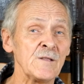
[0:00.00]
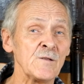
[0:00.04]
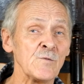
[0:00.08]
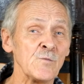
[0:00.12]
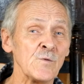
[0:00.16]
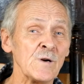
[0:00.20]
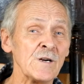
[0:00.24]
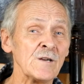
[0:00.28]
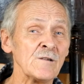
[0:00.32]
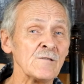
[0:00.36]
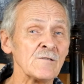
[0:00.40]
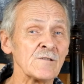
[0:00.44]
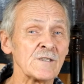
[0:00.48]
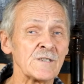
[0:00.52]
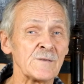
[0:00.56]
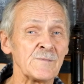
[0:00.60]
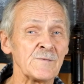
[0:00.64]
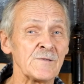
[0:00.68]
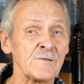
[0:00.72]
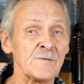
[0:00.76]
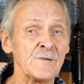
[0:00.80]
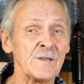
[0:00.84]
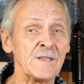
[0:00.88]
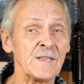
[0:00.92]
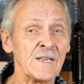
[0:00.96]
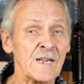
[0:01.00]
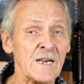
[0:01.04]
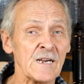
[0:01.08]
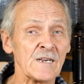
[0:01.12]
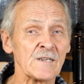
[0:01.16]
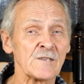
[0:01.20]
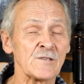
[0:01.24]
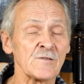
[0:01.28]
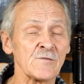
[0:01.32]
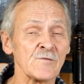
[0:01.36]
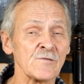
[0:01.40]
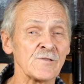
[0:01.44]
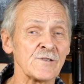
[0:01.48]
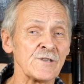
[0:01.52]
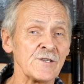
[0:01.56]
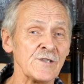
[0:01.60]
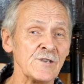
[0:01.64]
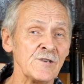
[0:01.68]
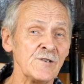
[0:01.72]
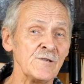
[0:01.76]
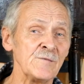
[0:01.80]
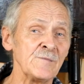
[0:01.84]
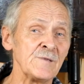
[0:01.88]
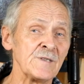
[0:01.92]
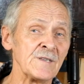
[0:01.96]
welds between the axle
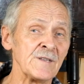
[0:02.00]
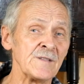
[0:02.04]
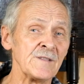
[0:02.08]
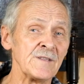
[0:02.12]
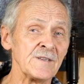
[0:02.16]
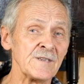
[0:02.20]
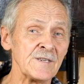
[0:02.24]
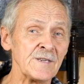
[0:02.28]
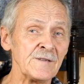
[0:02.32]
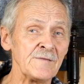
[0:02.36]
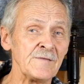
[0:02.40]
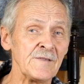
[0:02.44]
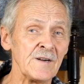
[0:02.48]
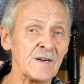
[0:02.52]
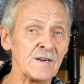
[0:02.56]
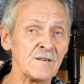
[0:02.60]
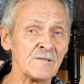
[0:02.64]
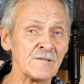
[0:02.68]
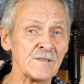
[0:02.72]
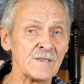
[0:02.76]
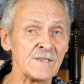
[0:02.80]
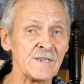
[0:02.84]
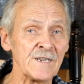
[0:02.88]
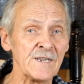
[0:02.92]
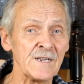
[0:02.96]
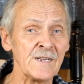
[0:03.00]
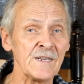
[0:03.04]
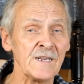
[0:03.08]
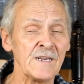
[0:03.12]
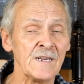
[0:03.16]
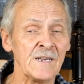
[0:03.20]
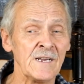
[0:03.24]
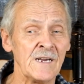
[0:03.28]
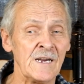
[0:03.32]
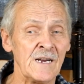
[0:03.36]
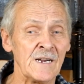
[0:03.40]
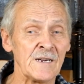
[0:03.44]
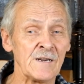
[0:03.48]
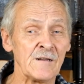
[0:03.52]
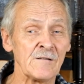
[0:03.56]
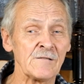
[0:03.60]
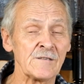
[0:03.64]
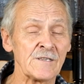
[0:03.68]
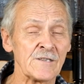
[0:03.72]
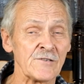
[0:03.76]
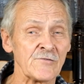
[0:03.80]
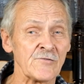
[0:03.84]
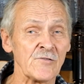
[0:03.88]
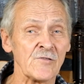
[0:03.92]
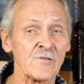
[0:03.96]
tubes and the diff housing, and I would
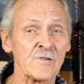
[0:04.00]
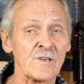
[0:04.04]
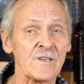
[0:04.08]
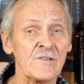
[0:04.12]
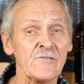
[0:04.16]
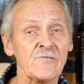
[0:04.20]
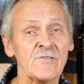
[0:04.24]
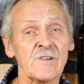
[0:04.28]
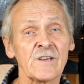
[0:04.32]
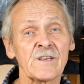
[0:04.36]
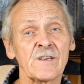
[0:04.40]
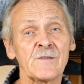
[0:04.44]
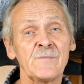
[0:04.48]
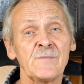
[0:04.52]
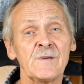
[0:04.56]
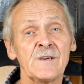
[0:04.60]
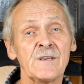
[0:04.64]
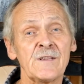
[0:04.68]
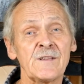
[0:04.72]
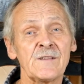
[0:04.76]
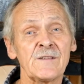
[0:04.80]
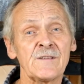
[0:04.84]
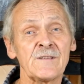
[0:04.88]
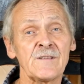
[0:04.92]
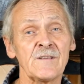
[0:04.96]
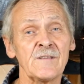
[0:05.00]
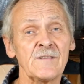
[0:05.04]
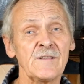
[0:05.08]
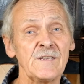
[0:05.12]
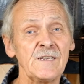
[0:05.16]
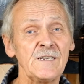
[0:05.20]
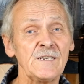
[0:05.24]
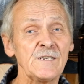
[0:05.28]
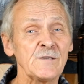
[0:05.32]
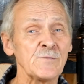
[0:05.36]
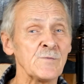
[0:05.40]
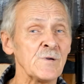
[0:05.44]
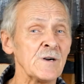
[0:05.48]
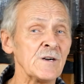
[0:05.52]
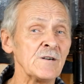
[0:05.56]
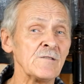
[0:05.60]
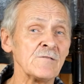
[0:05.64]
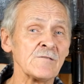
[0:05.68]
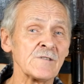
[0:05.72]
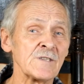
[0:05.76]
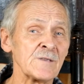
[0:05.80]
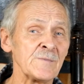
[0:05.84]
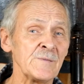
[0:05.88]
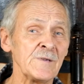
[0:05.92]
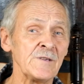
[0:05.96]
strongly recommend that these
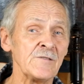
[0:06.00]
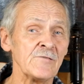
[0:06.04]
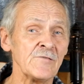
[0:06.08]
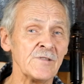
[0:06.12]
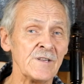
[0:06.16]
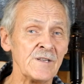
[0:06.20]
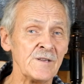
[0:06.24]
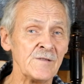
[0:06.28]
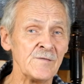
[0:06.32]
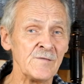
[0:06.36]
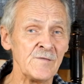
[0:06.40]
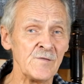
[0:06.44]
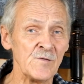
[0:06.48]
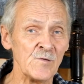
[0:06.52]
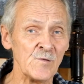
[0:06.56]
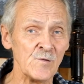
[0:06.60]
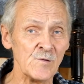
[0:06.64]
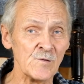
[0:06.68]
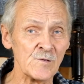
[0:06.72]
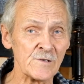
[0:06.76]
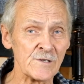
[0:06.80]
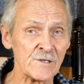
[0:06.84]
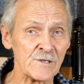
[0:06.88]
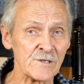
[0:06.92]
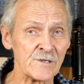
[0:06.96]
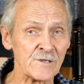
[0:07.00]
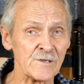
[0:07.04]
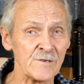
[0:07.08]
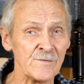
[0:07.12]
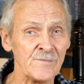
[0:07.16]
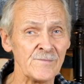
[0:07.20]
welds be reinforced.